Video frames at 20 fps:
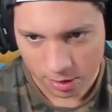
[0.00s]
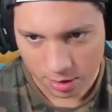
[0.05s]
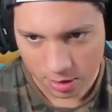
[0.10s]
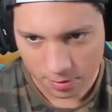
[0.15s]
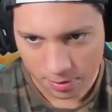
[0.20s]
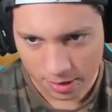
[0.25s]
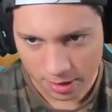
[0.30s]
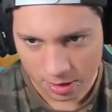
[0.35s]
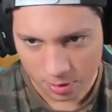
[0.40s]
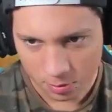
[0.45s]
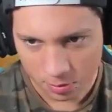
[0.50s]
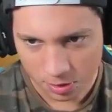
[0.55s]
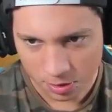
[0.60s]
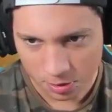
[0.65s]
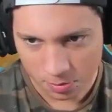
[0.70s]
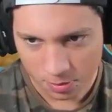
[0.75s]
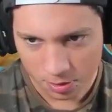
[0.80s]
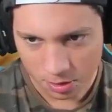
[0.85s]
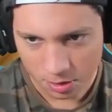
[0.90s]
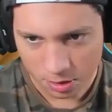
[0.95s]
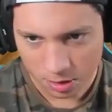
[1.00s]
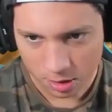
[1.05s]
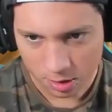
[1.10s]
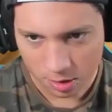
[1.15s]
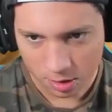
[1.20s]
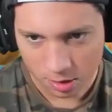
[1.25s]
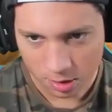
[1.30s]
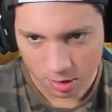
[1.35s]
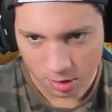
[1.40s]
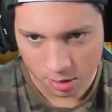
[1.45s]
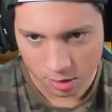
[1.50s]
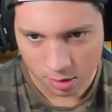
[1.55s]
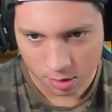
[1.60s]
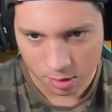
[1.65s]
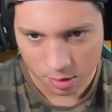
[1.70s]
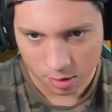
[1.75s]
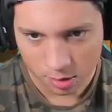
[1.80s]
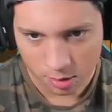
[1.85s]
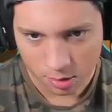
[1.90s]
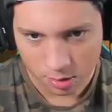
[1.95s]
He's on my ass way too much, I cannot lie.
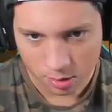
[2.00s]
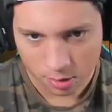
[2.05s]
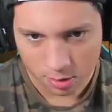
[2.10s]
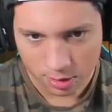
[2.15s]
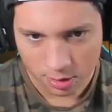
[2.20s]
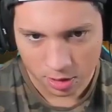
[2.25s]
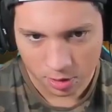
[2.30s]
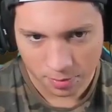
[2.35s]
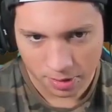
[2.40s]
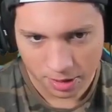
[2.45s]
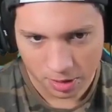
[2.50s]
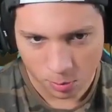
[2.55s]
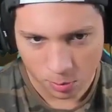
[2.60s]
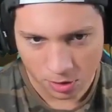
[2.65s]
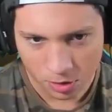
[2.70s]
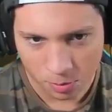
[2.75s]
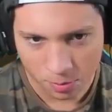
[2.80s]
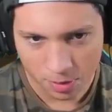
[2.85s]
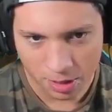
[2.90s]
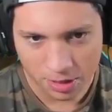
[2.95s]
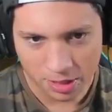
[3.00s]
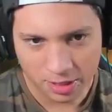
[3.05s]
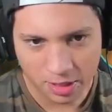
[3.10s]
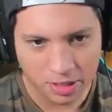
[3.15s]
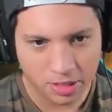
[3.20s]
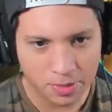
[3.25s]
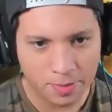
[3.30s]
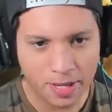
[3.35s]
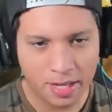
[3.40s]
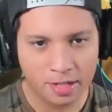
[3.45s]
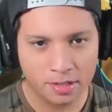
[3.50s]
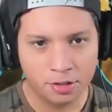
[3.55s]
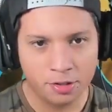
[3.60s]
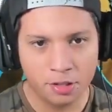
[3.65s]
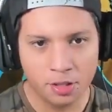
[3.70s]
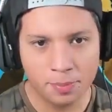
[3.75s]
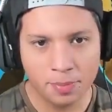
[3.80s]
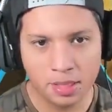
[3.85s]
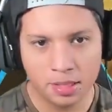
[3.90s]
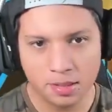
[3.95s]
These are my ass way too much. It doesn't matter.
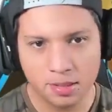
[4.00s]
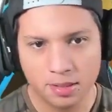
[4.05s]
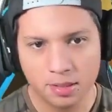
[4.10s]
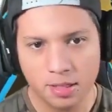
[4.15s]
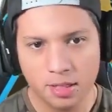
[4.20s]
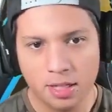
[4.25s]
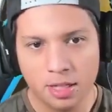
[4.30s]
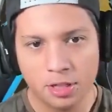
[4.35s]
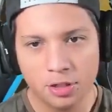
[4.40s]
Green beans.